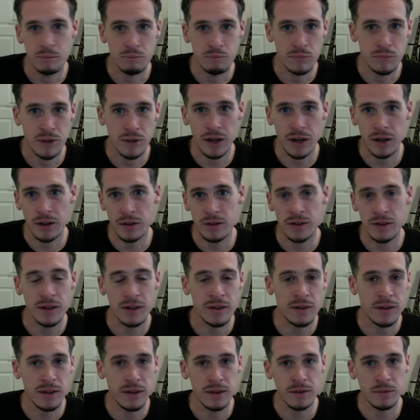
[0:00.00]
kind of that
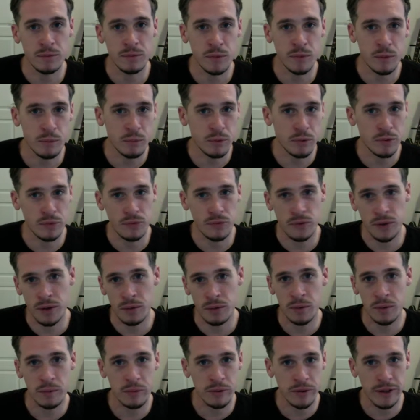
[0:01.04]
in that 1.5,
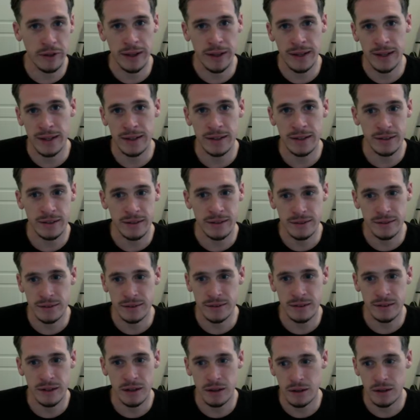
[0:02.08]
1.8,
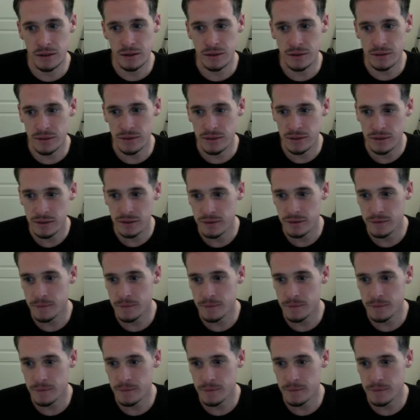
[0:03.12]
that kind of thing.